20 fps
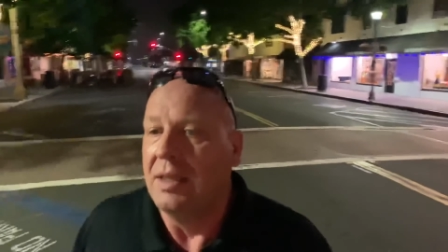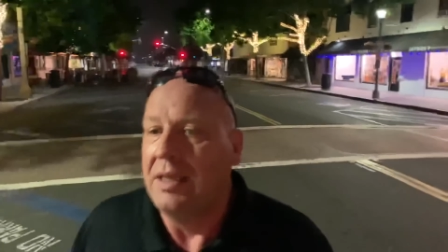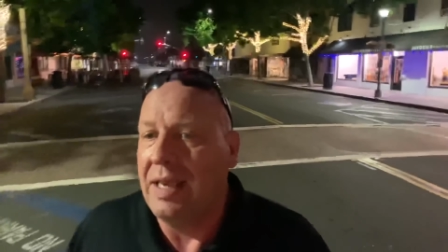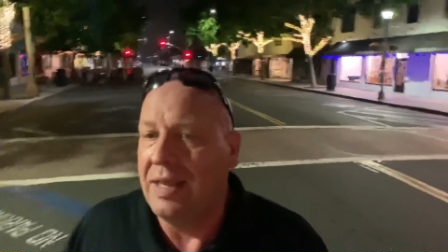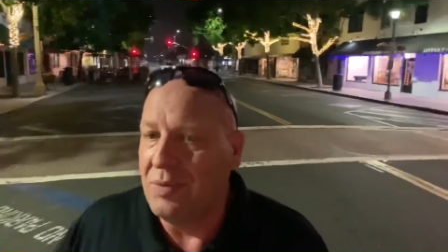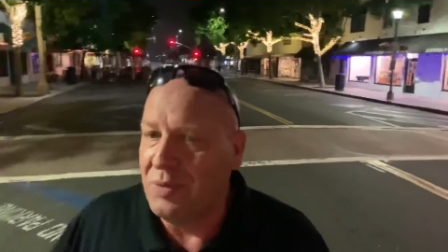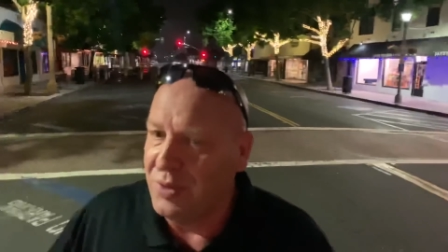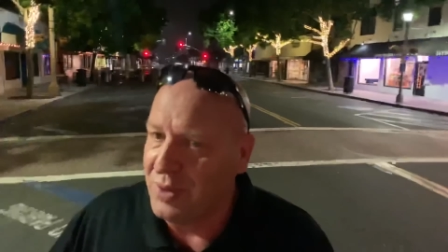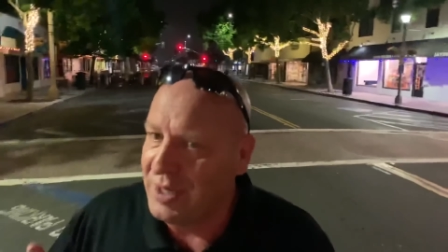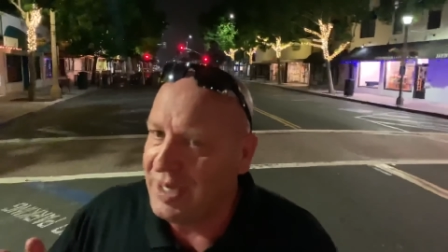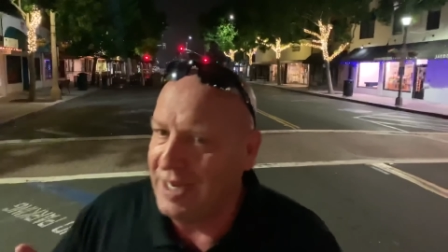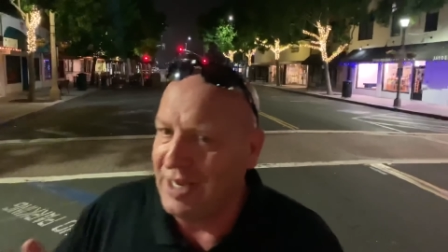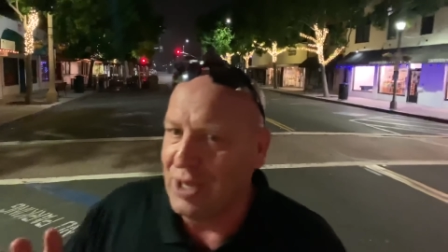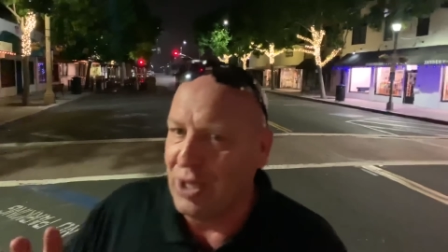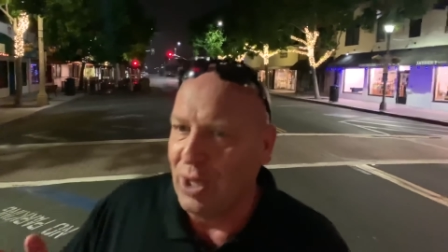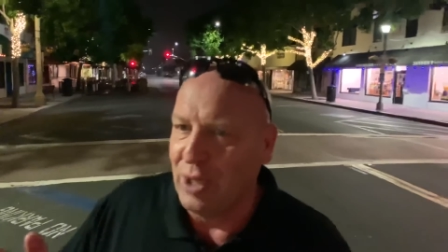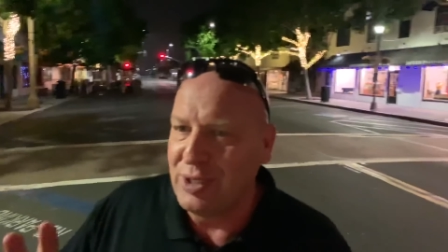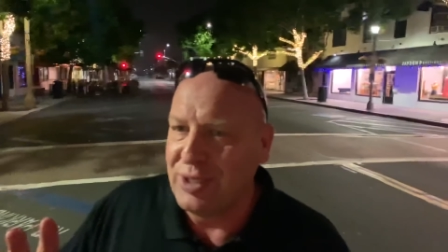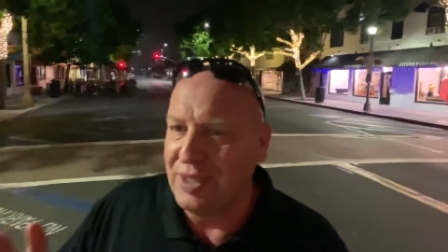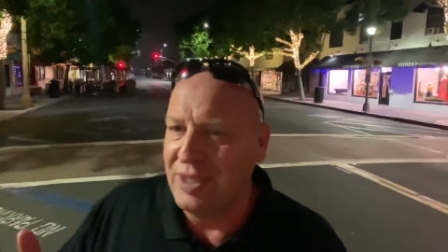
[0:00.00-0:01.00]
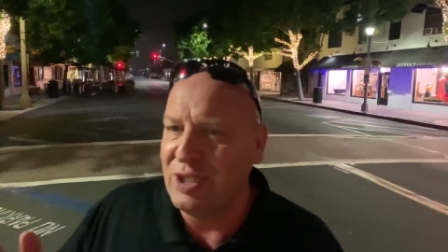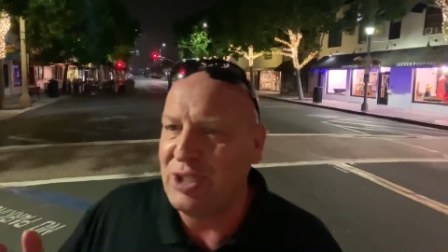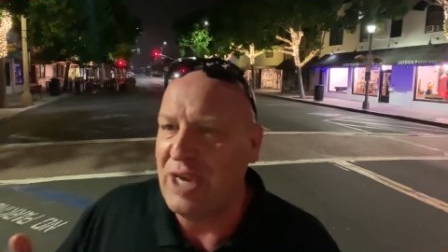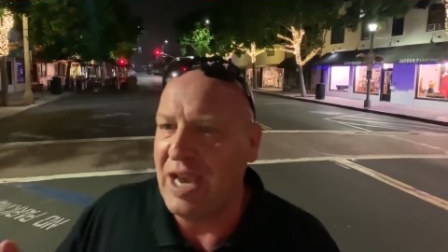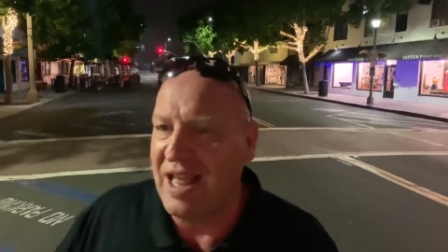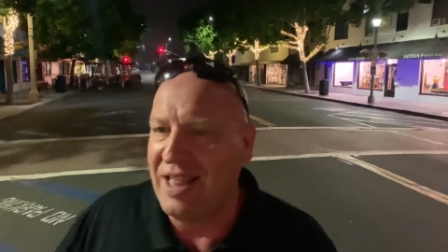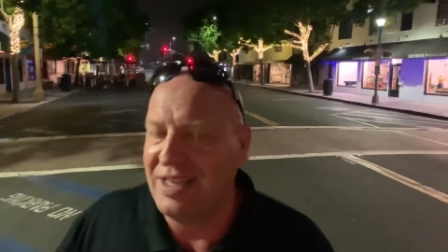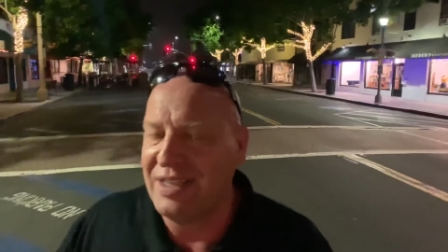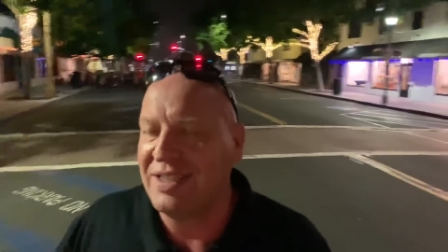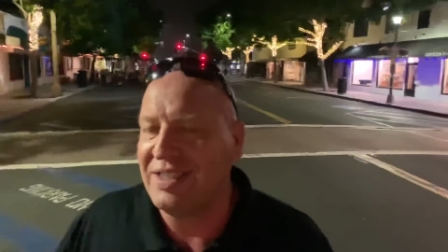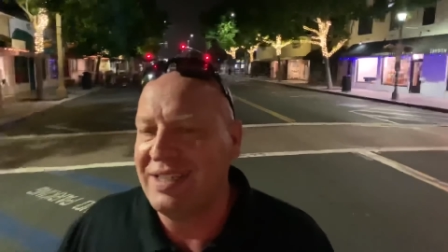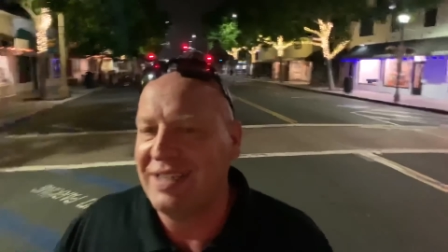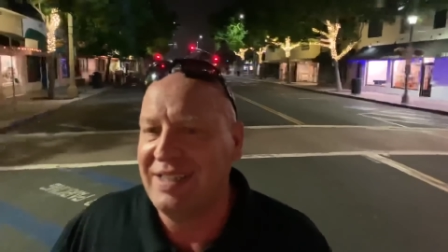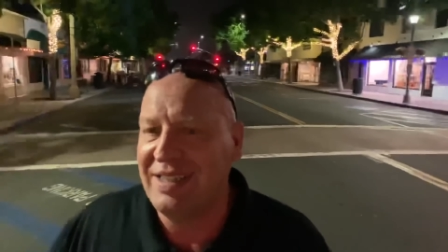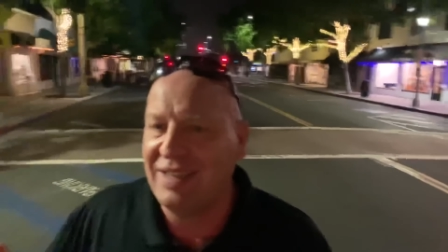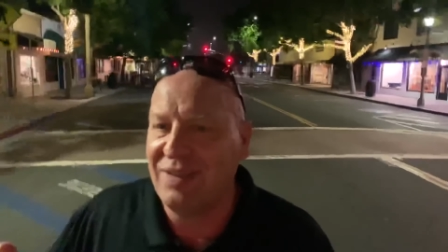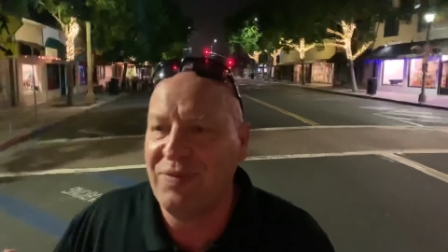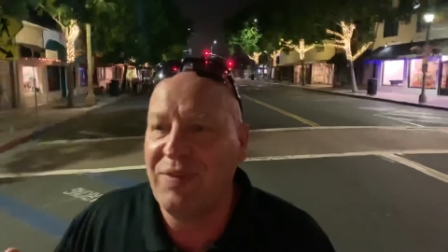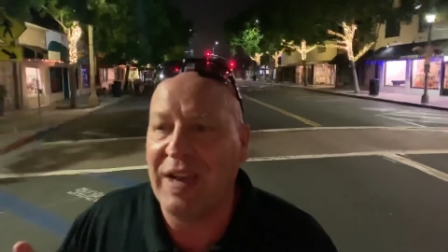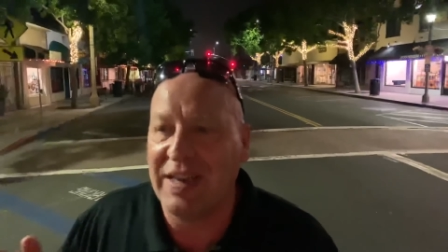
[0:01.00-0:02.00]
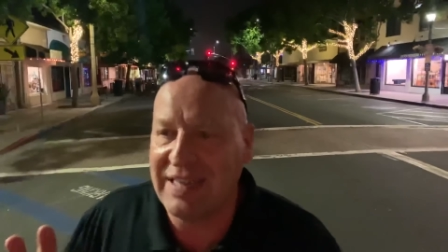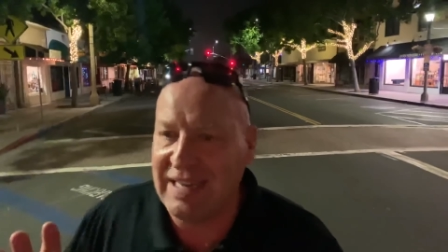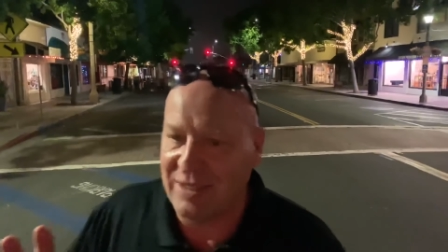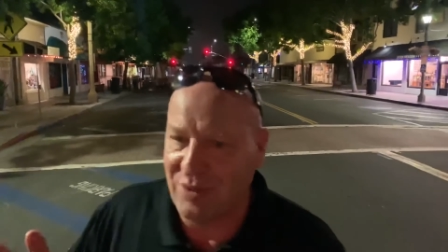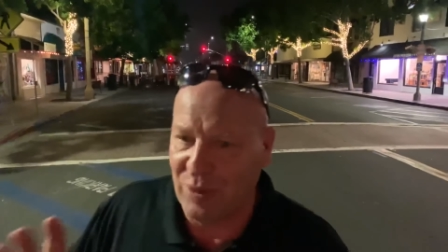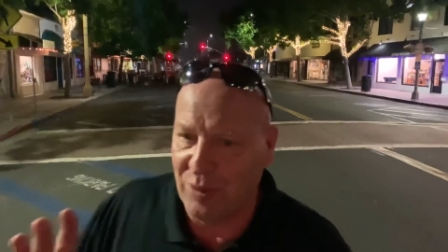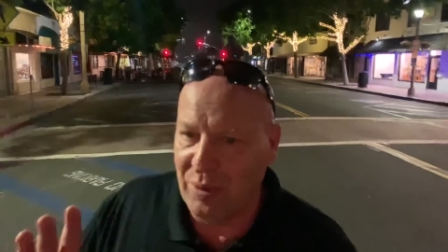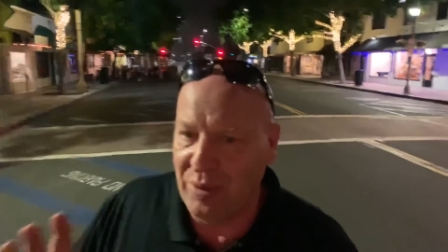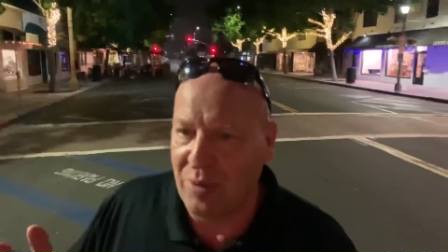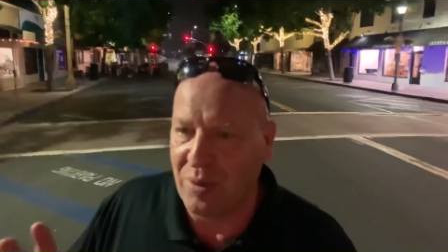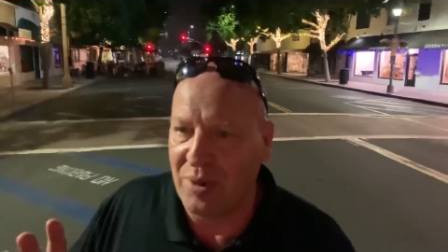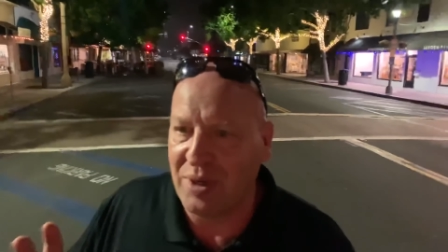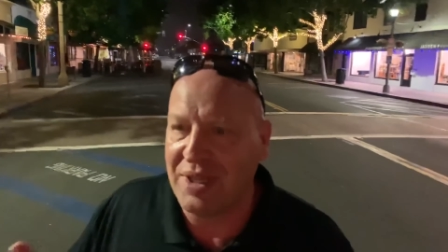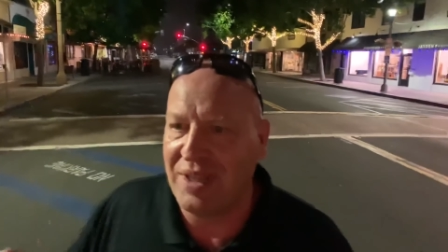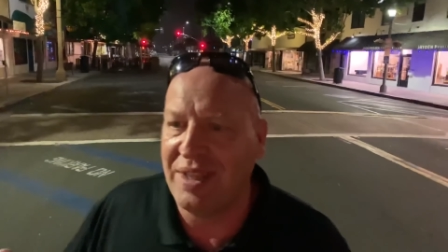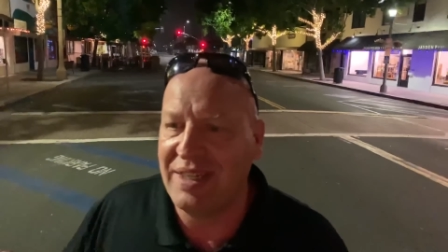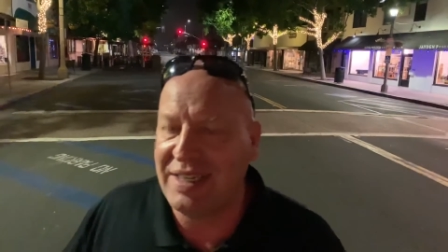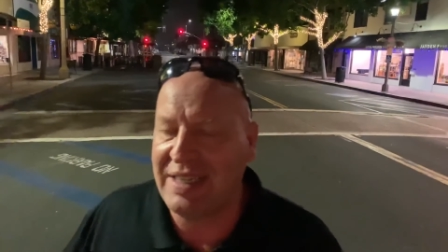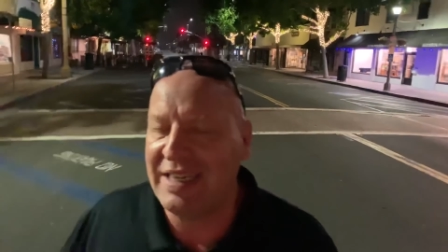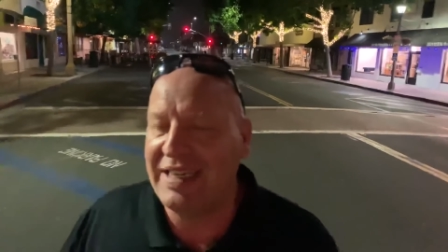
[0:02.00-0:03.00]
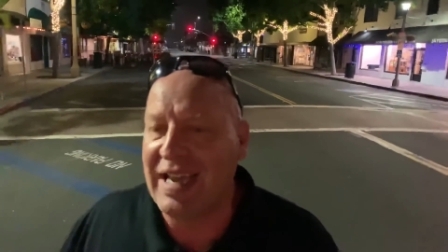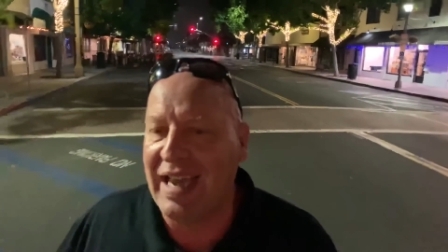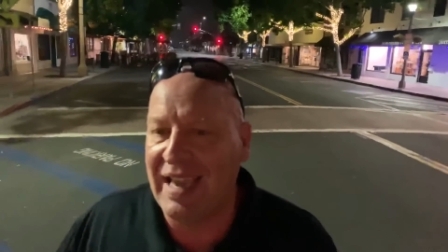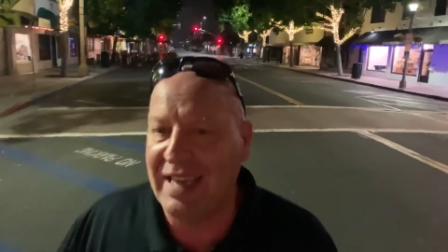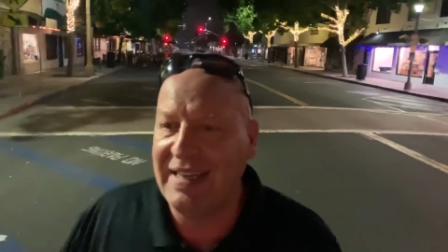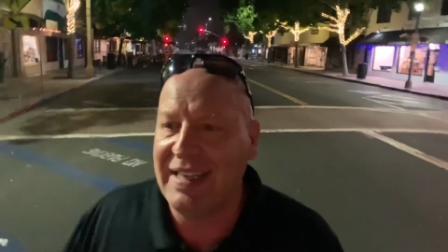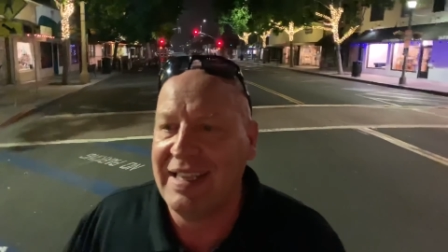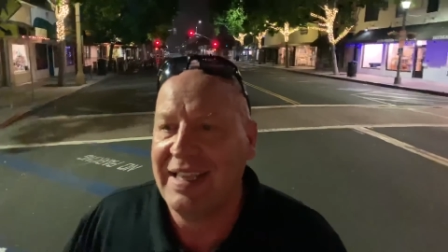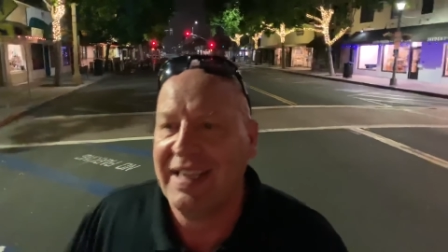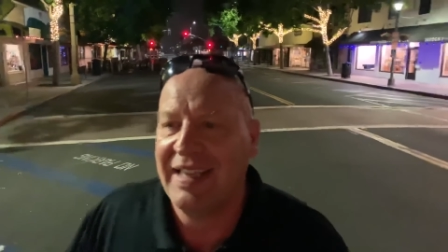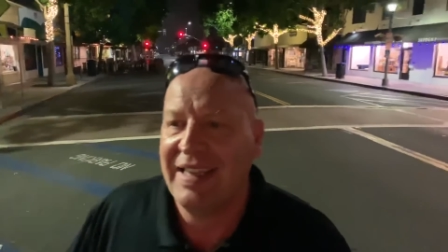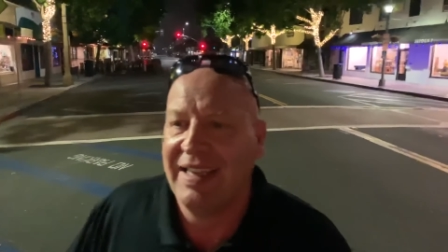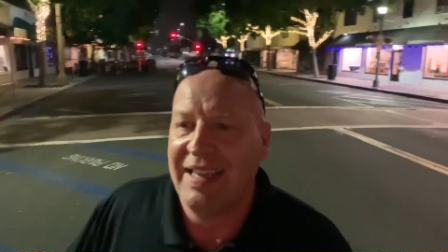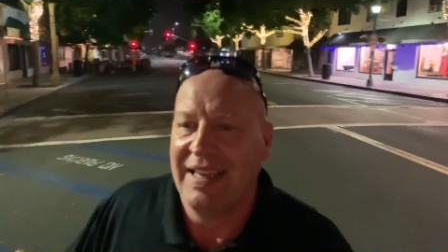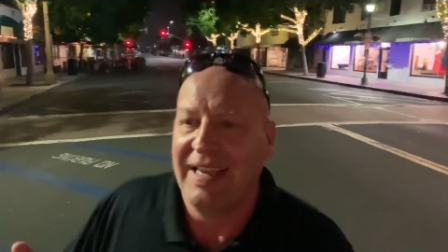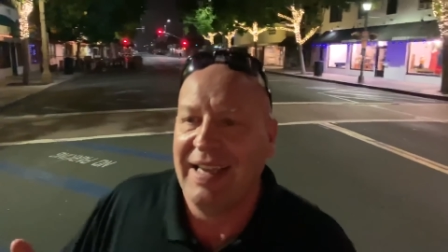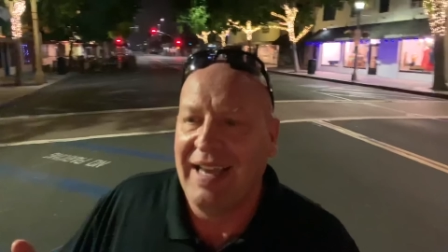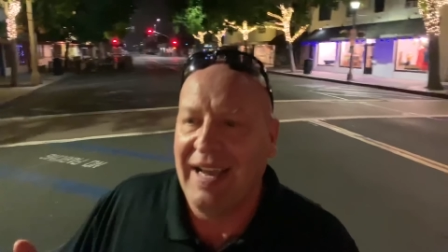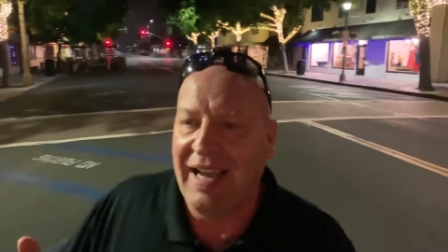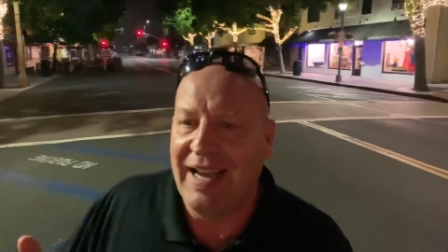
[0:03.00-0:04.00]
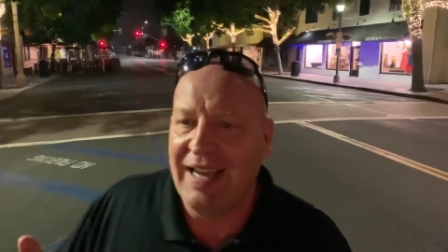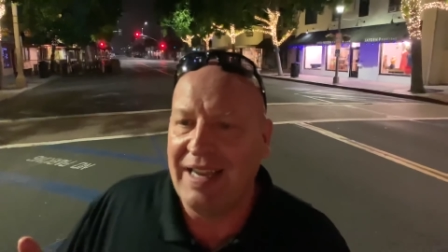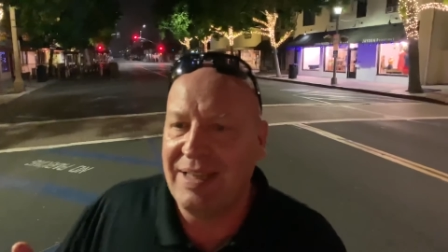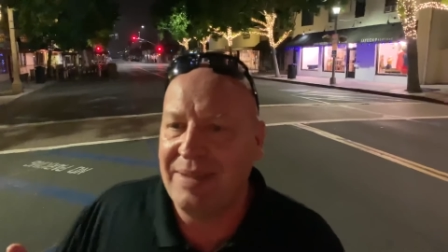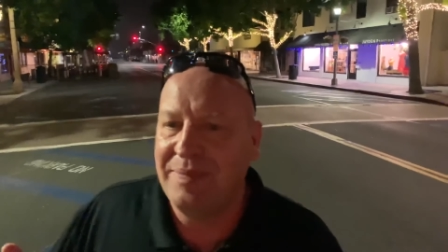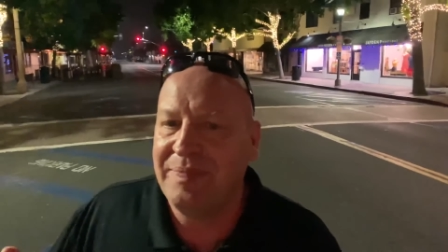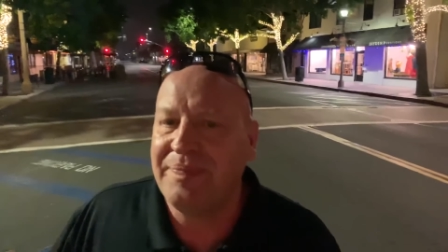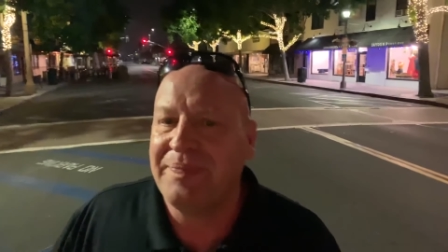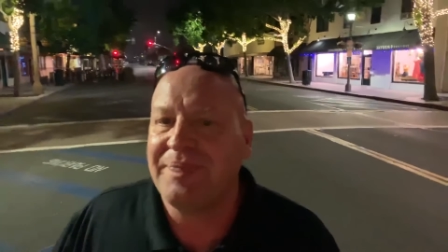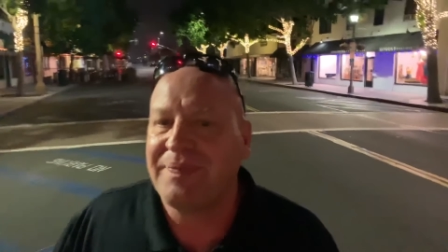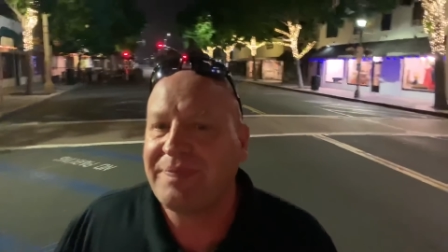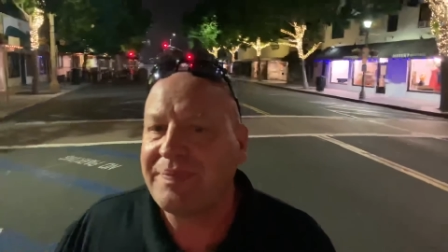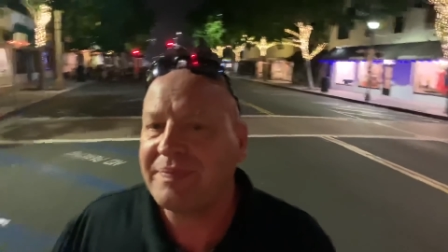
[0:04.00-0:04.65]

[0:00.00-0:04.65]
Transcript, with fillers: and we are getting close on the challenge. In fact, that's what we were working on tonight um,